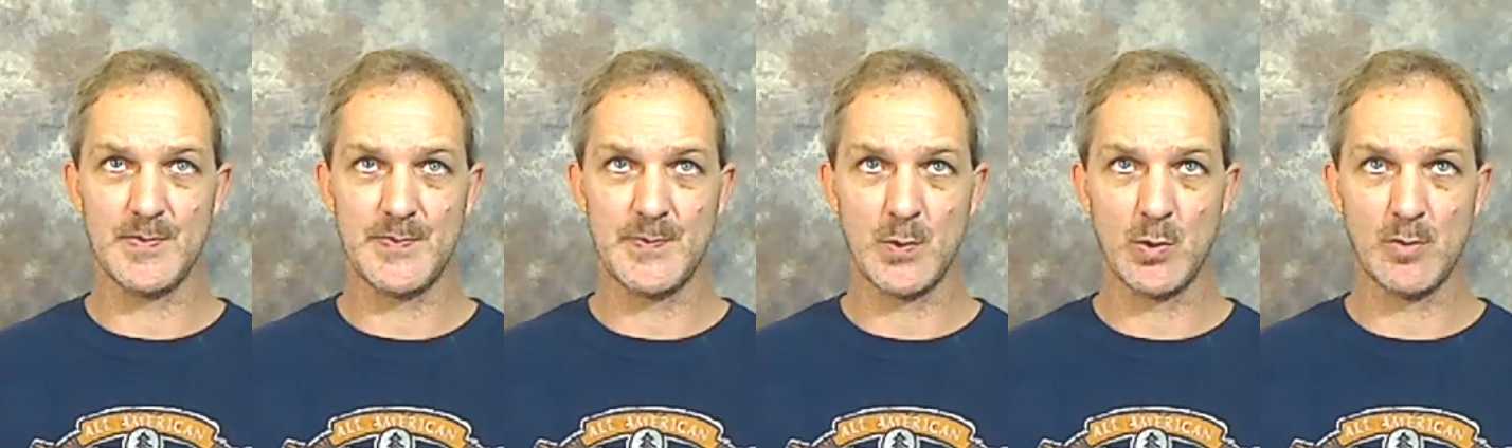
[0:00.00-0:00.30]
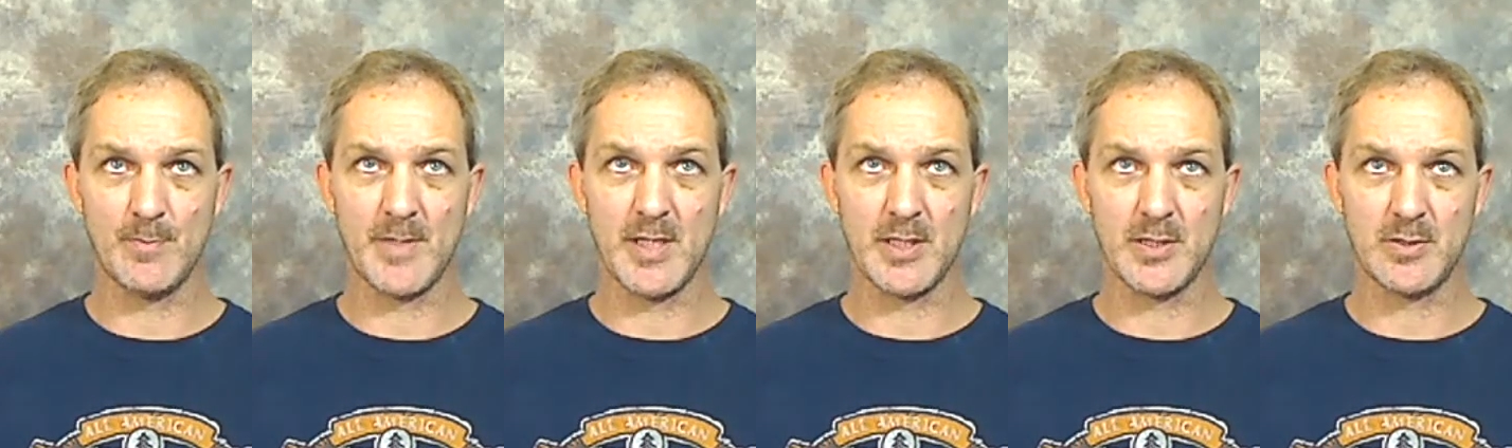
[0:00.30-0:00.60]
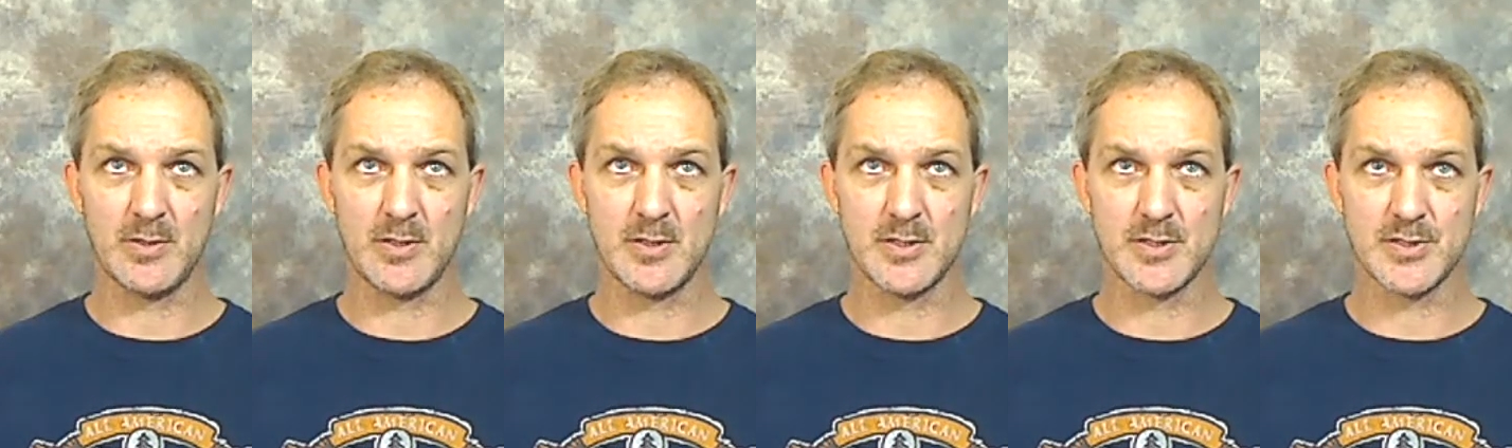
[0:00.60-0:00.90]
4
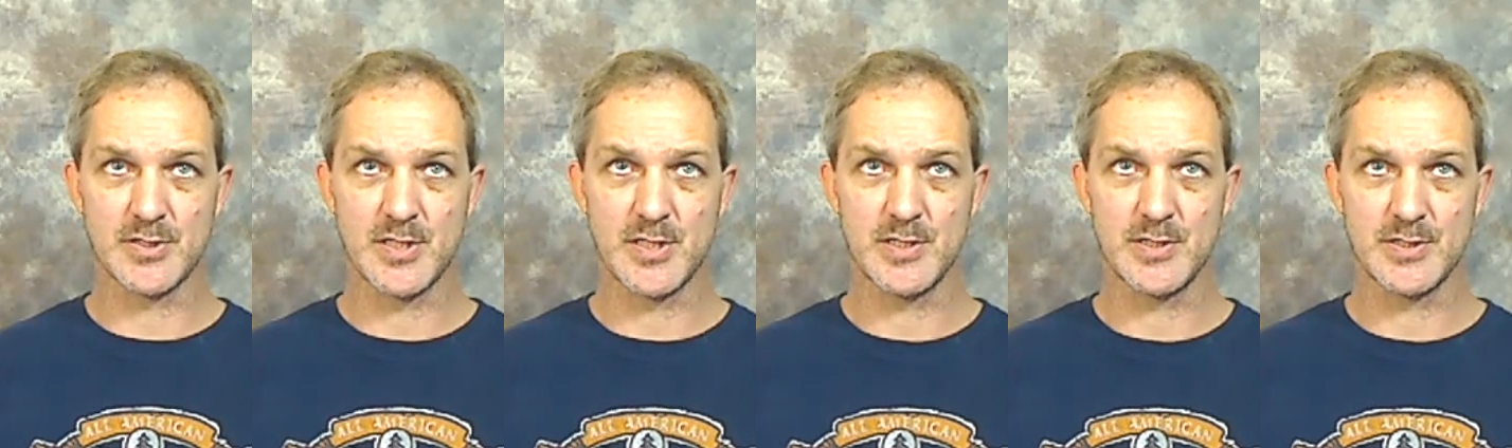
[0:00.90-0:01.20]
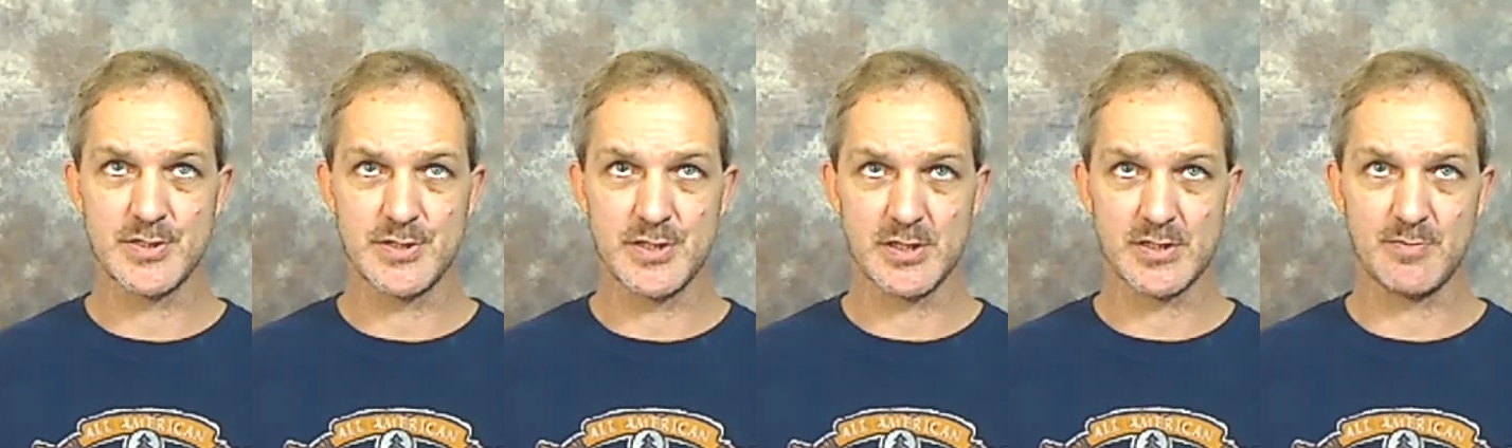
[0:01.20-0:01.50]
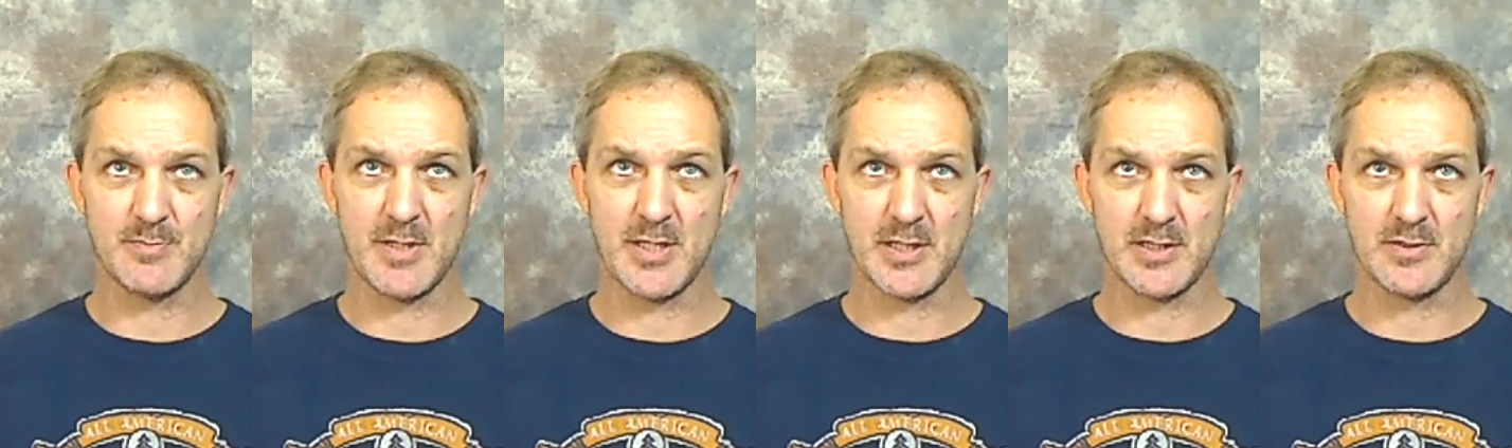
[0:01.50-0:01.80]
microns, 6
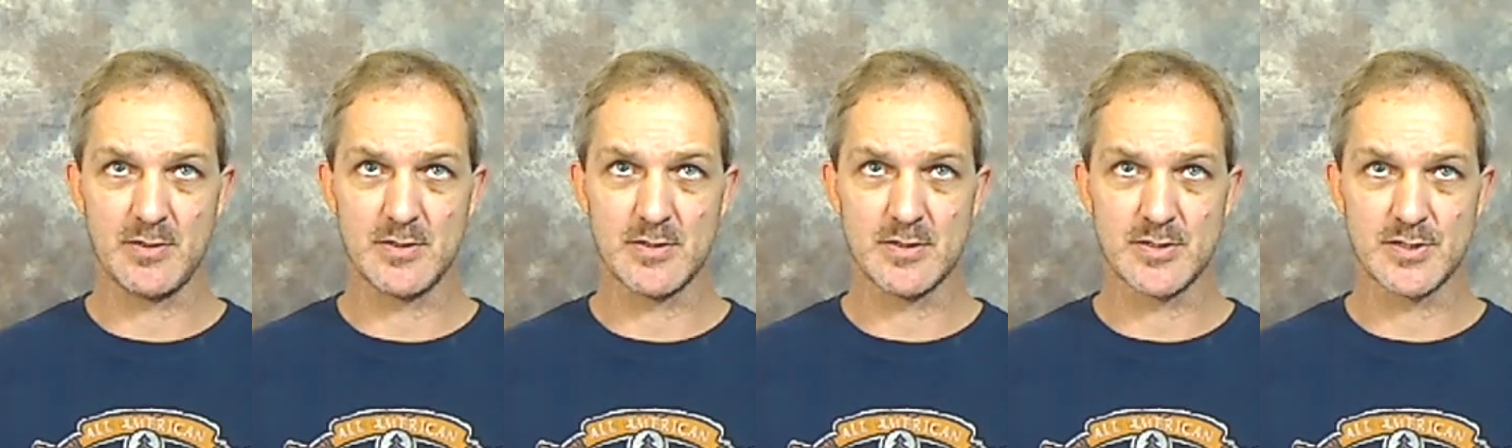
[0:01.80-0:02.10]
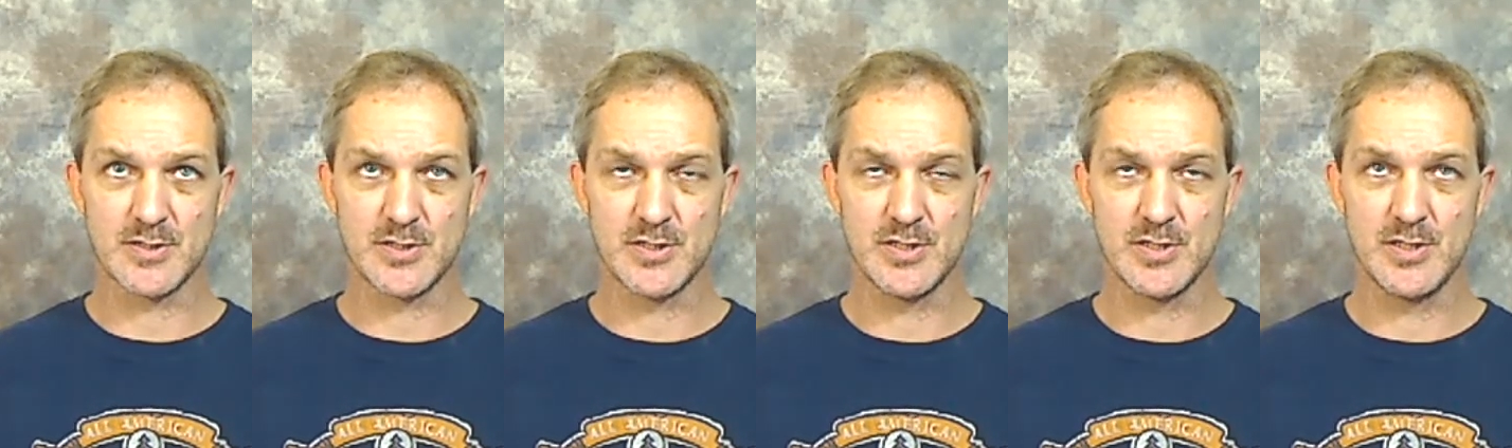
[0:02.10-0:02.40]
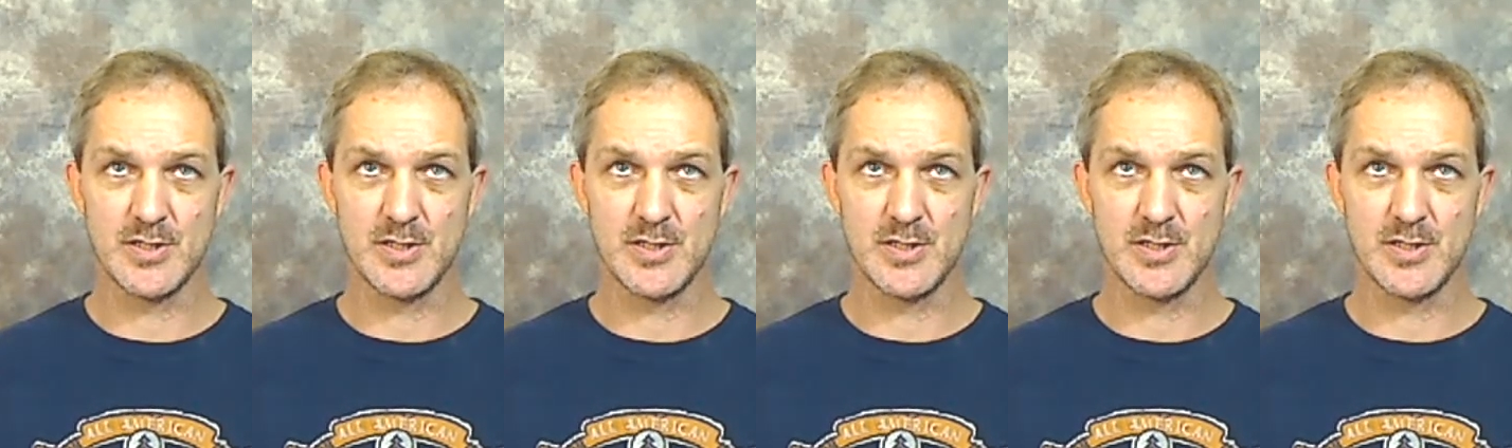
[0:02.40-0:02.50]
microns,